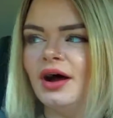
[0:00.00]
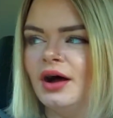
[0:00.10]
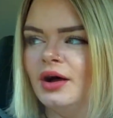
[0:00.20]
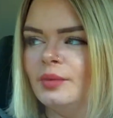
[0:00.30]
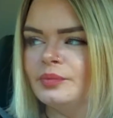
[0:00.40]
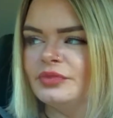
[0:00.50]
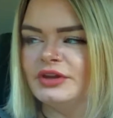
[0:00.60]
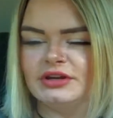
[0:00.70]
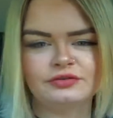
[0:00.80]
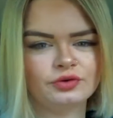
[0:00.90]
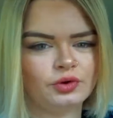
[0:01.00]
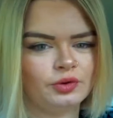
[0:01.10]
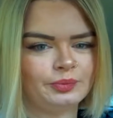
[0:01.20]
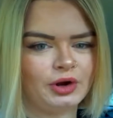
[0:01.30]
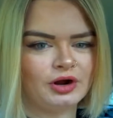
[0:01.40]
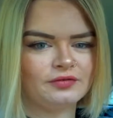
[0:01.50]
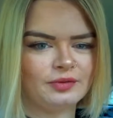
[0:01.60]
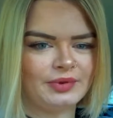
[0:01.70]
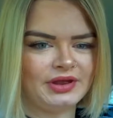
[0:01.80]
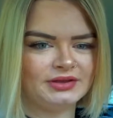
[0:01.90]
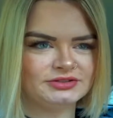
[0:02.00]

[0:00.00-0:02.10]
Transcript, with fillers: the difficult part for me,